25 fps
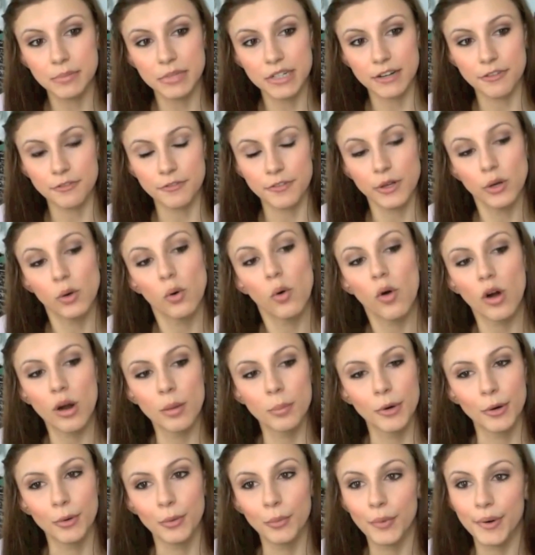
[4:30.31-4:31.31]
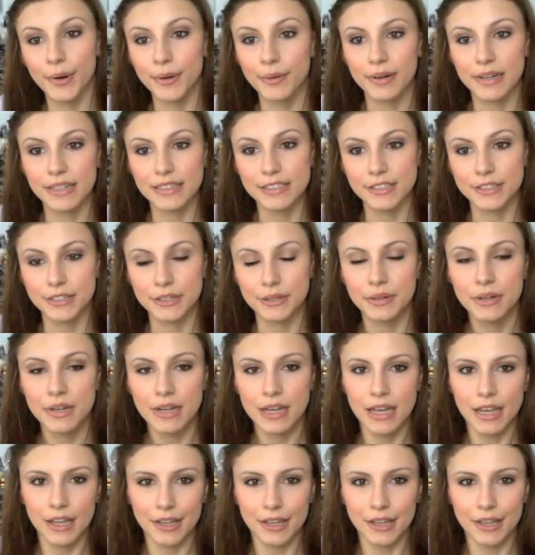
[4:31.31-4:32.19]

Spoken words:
but I feel horrible. What do I do?